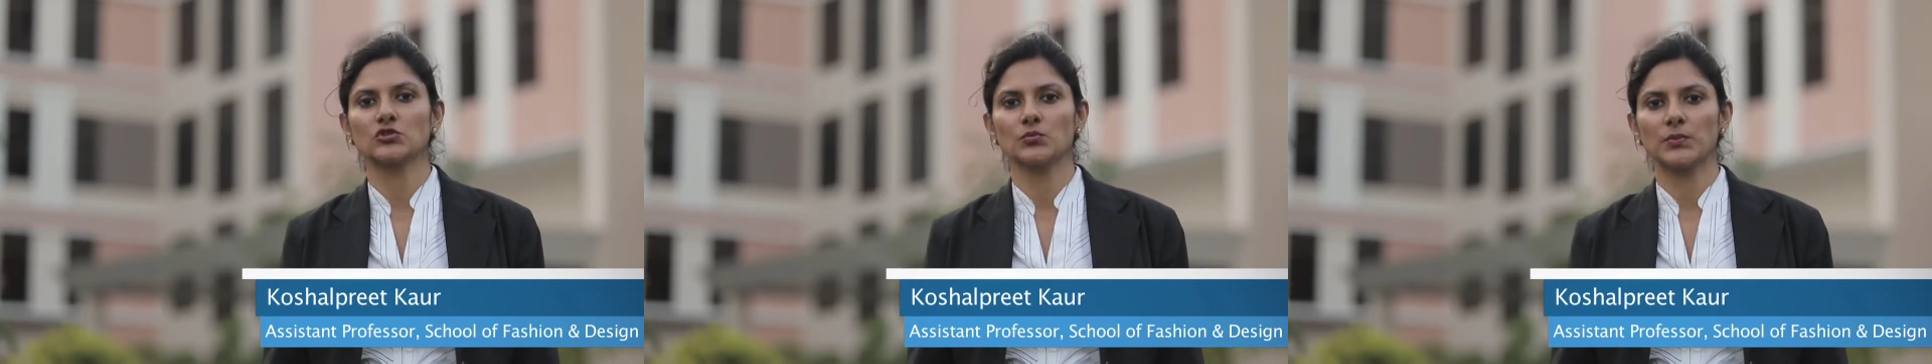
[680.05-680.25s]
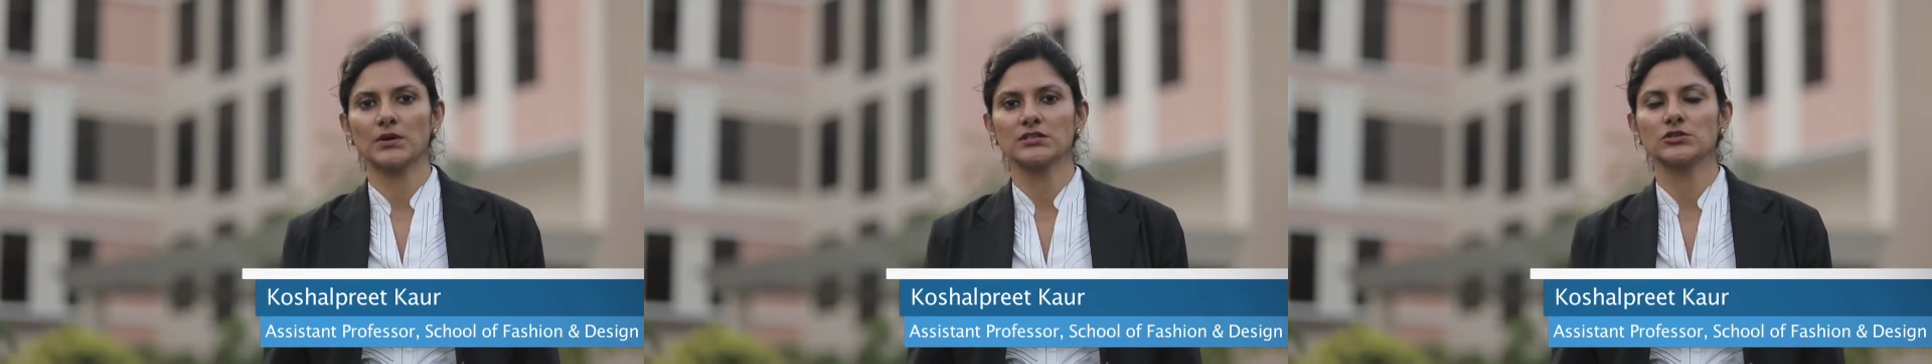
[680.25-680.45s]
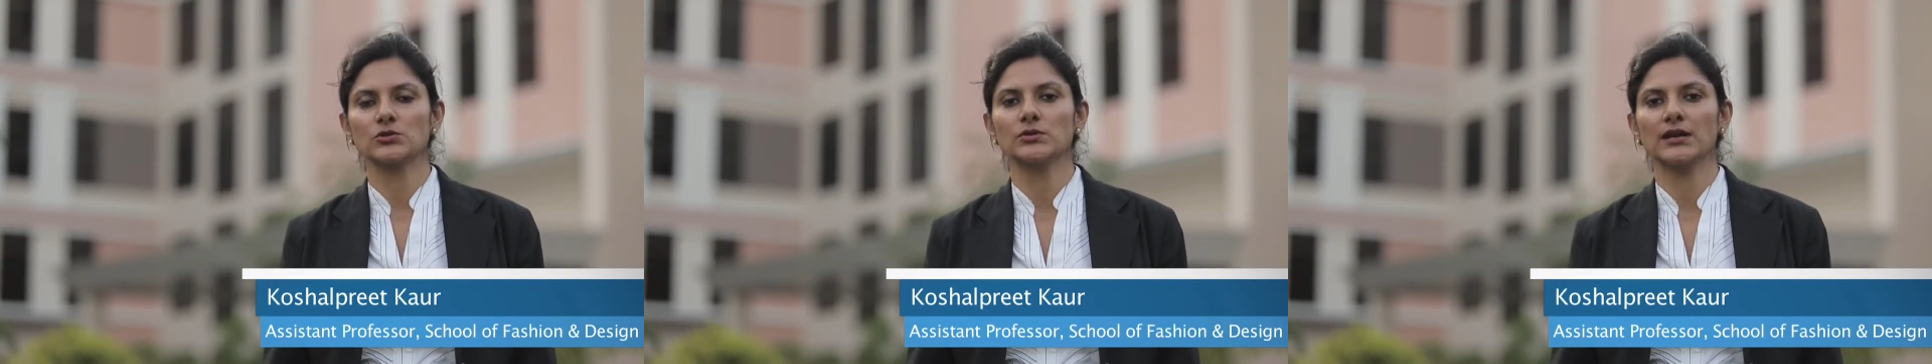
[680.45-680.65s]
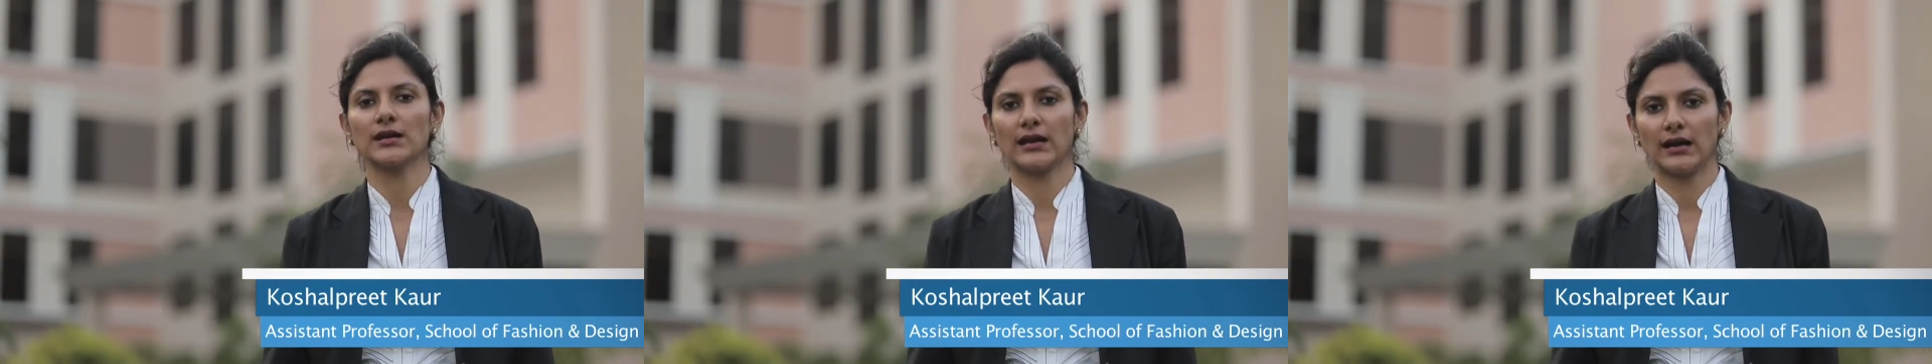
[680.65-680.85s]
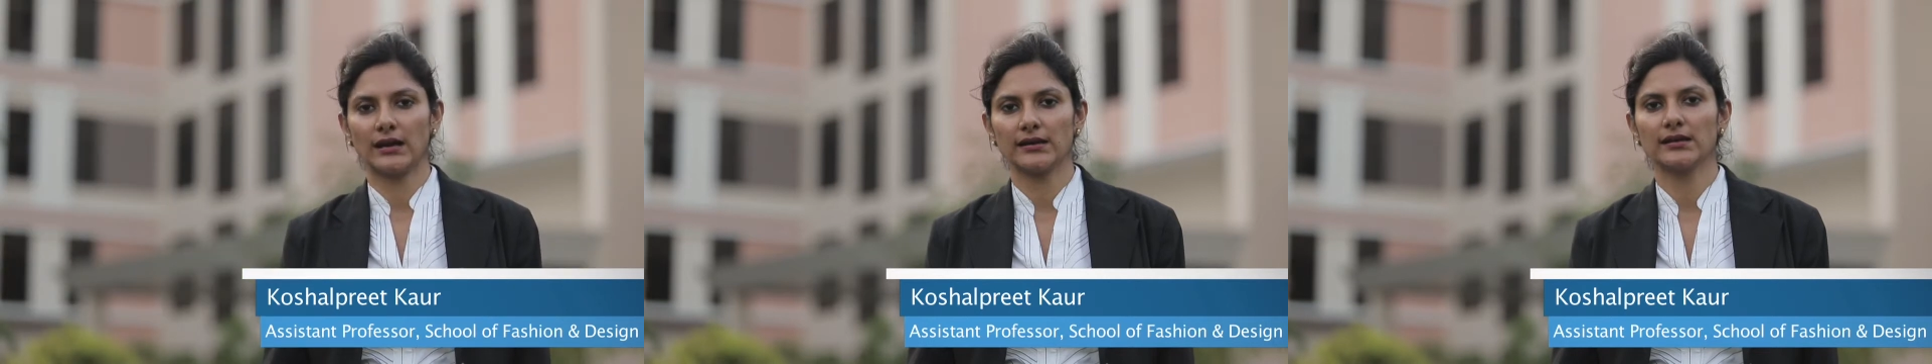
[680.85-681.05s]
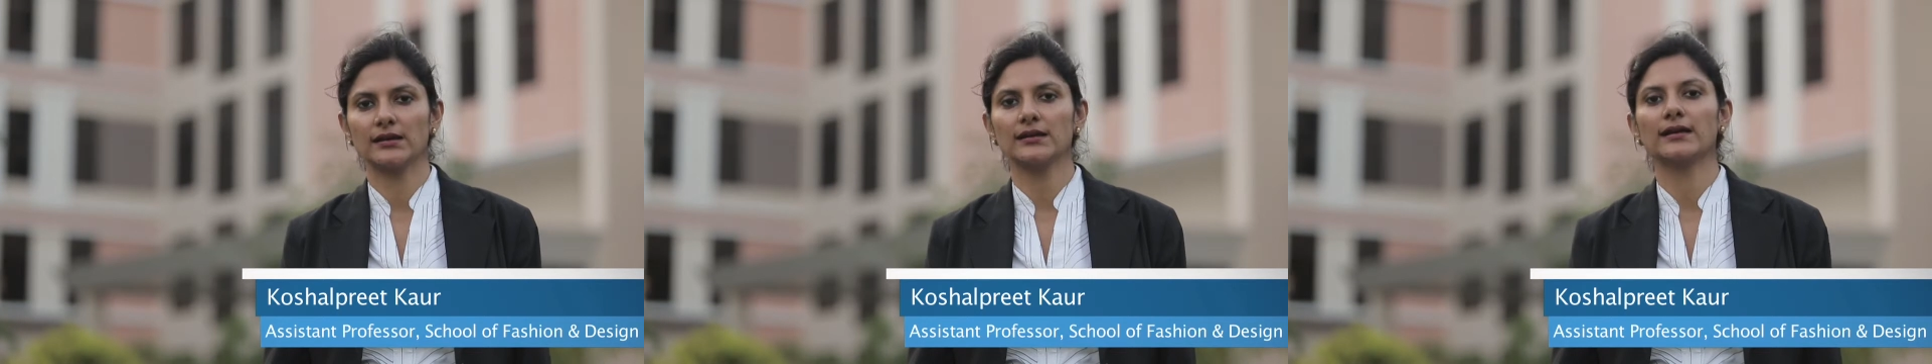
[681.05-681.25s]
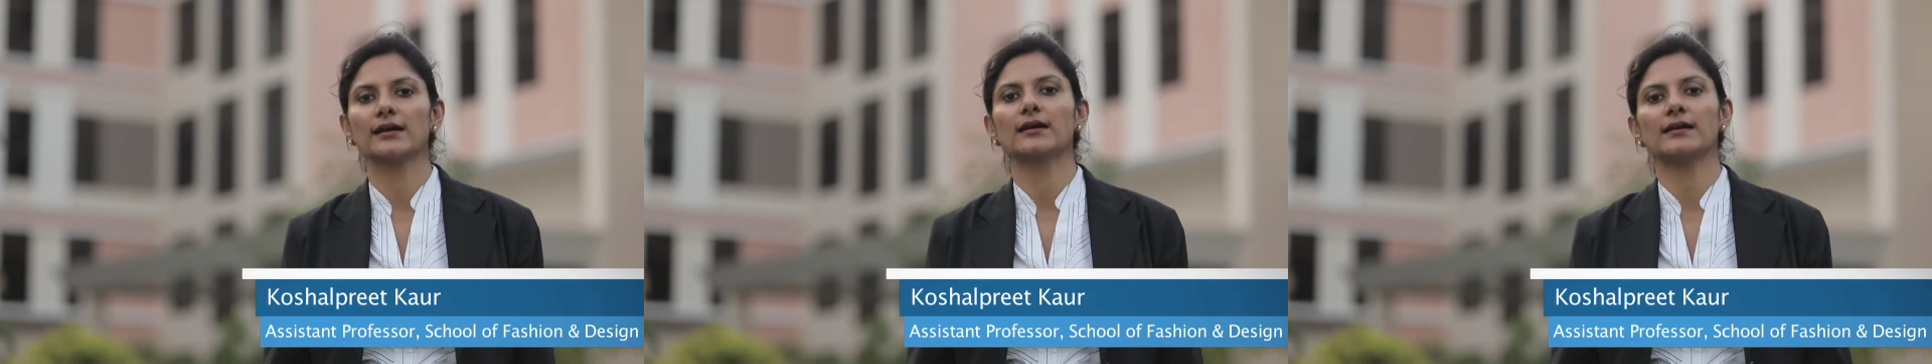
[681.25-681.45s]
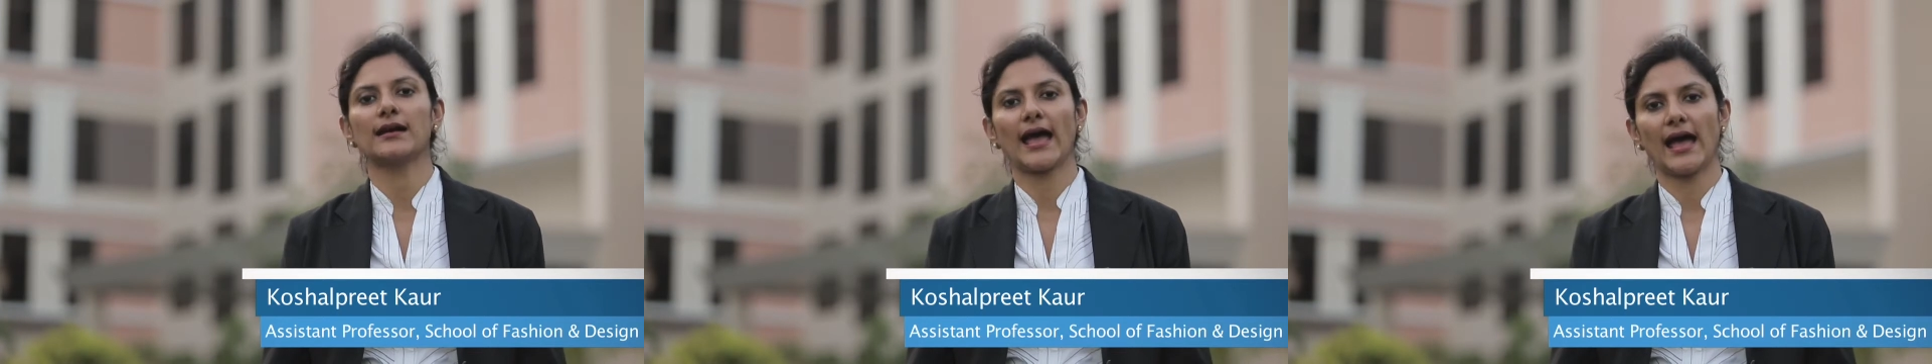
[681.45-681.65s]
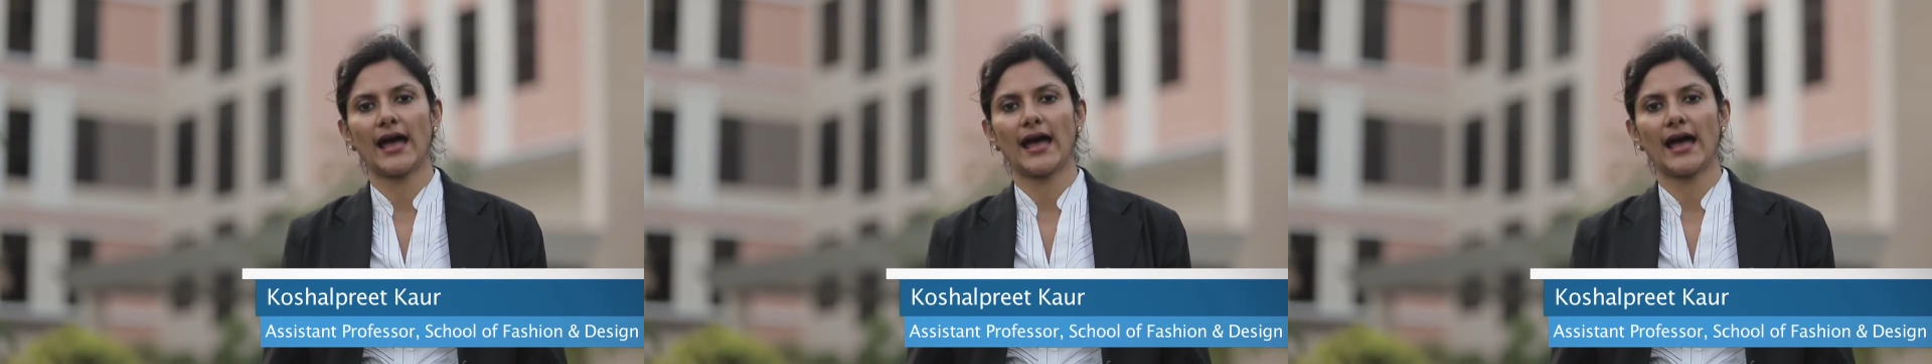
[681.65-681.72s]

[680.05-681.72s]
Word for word: to pursue a career here